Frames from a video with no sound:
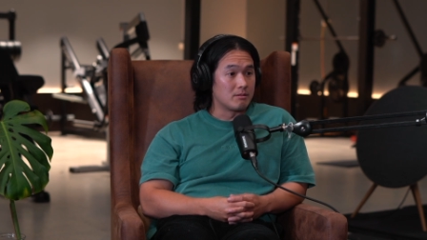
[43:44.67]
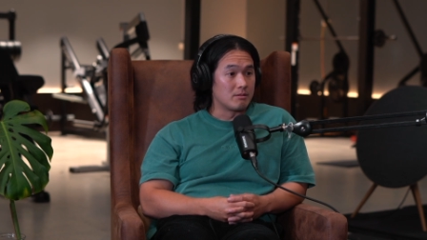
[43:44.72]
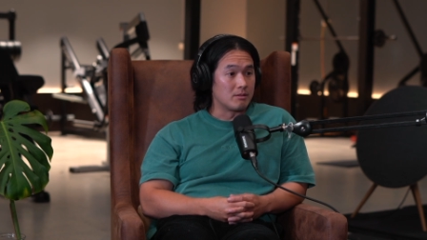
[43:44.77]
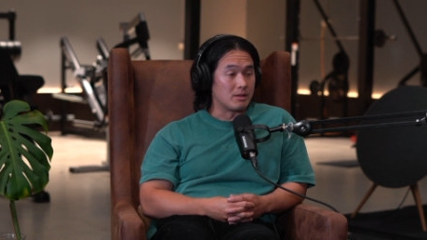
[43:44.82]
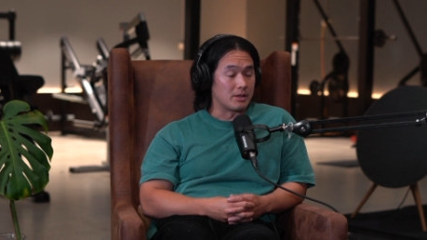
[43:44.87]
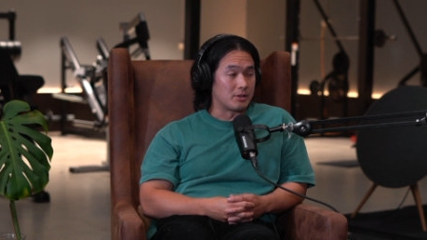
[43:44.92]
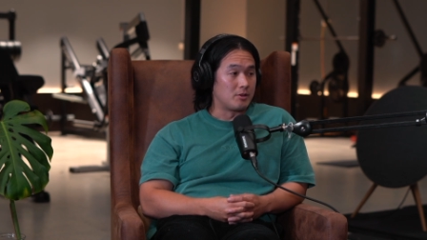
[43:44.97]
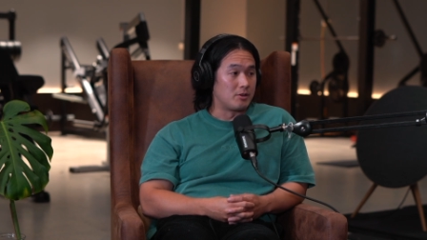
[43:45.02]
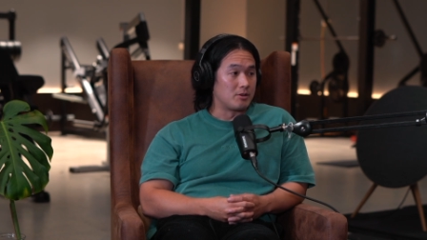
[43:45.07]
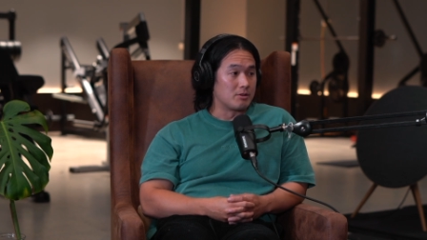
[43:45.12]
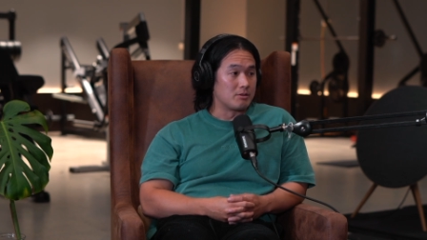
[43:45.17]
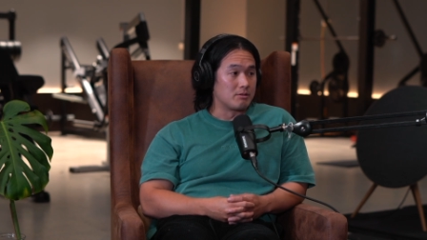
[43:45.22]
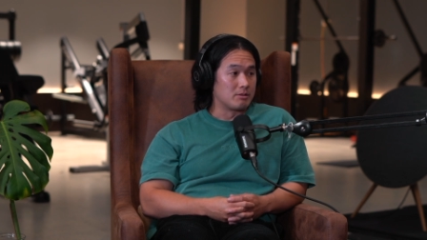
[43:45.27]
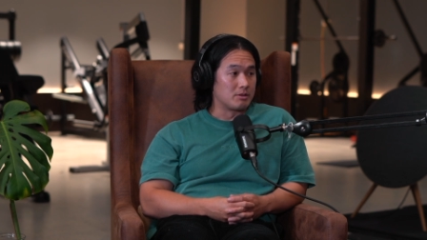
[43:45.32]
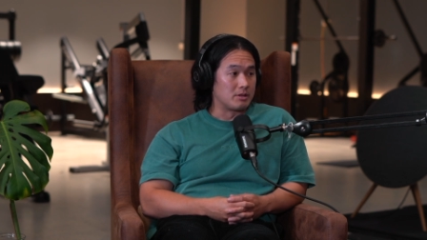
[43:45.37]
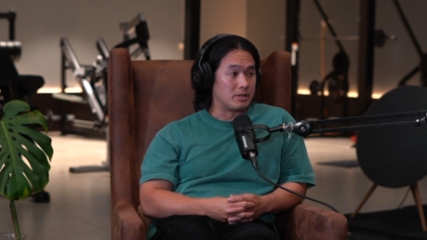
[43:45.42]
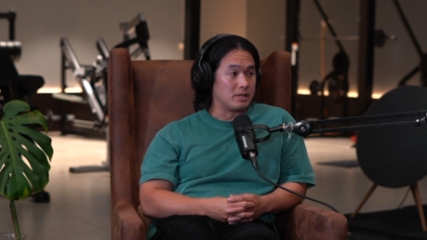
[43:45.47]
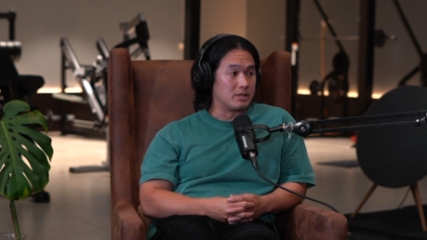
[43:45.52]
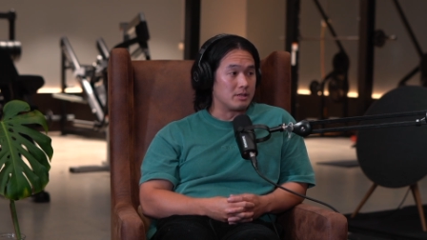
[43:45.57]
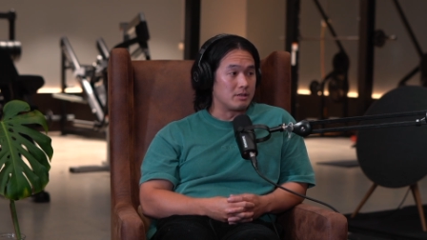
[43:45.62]
like not
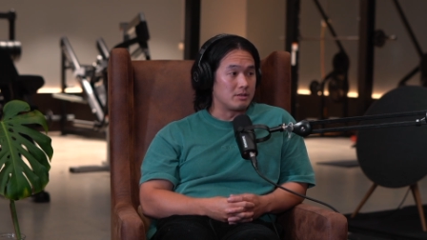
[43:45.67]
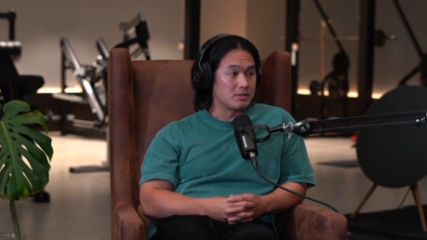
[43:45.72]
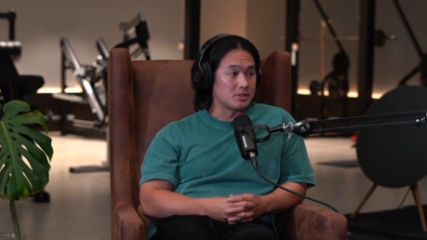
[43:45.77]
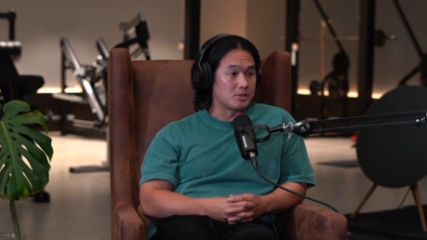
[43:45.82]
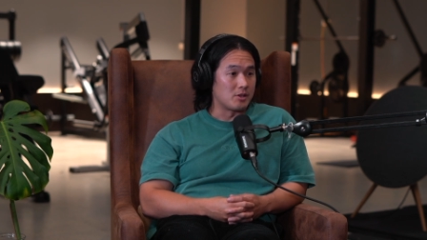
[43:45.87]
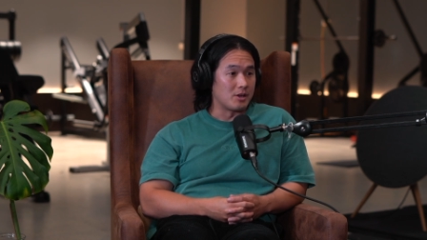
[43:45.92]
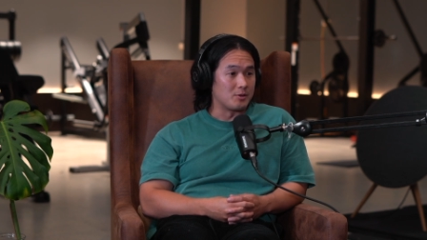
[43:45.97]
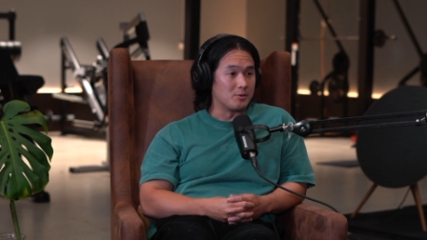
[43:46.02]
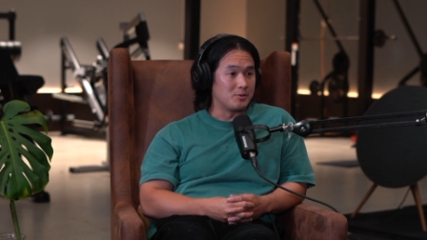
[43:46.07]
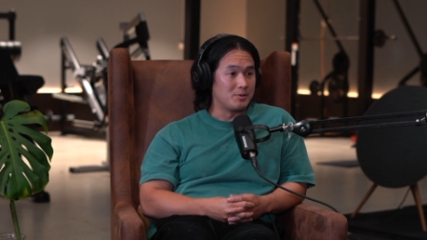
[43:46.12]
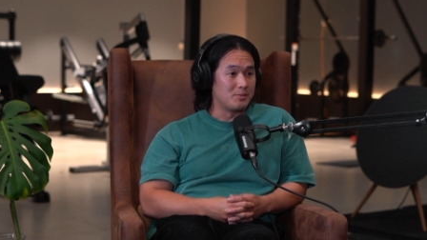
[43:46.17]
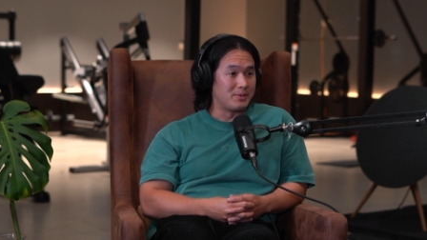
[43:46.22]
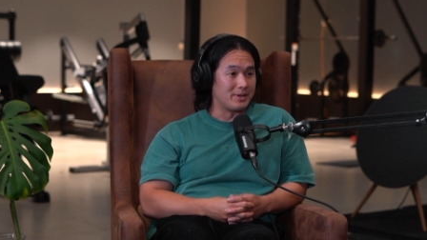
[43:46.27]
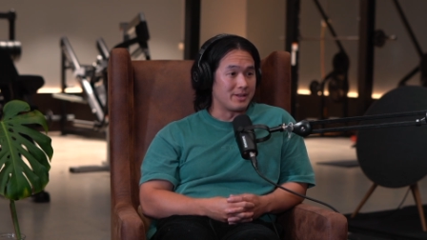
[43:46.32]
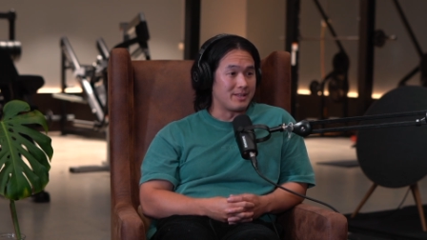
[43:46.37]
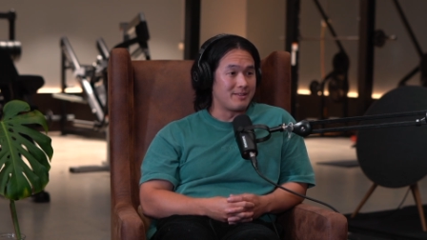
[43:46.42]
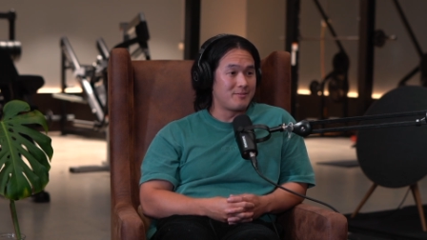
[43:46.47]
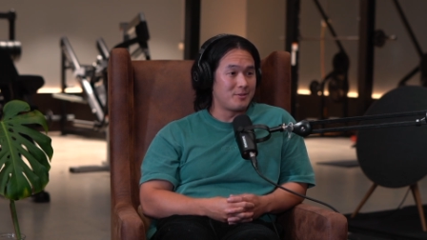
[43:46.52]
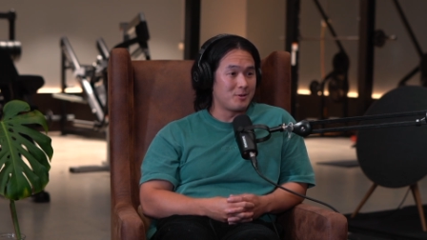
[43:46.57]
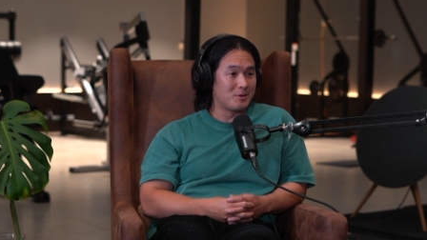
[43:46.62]
gear, cycle,
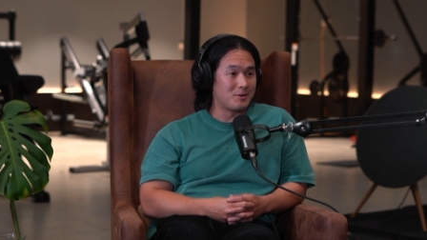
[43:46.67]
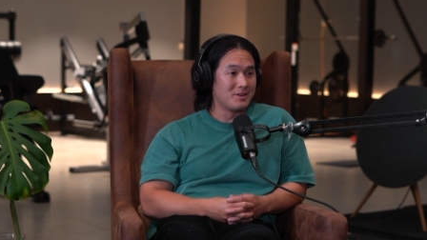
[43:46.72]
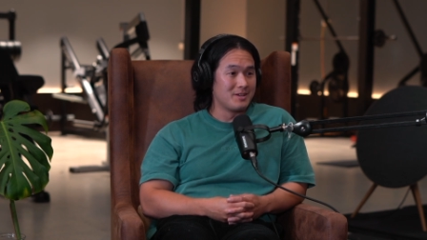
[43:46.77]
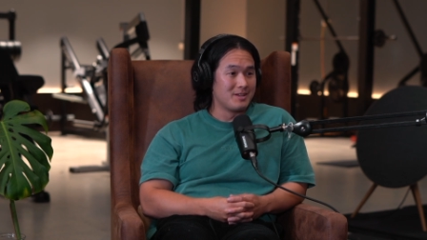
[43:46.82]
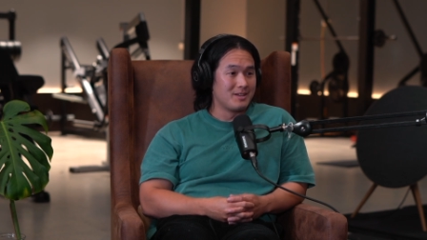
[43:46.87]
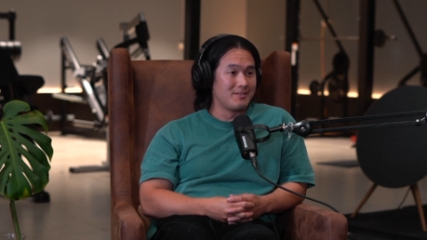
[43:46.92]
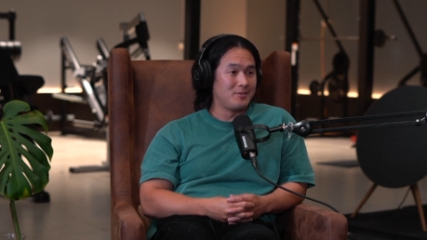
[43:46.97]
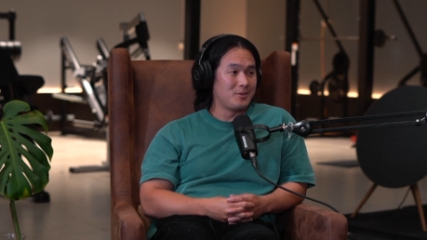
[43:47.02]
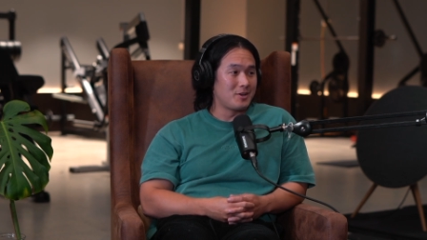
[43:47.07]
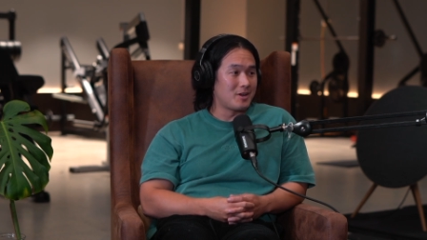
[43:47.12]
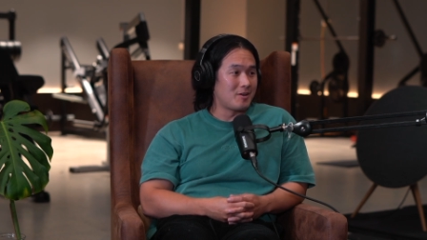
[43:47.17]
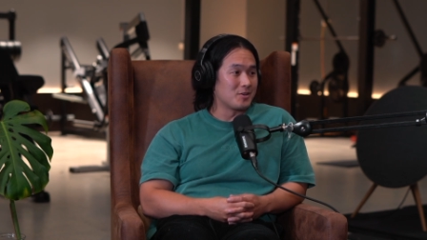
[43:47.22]
but if you're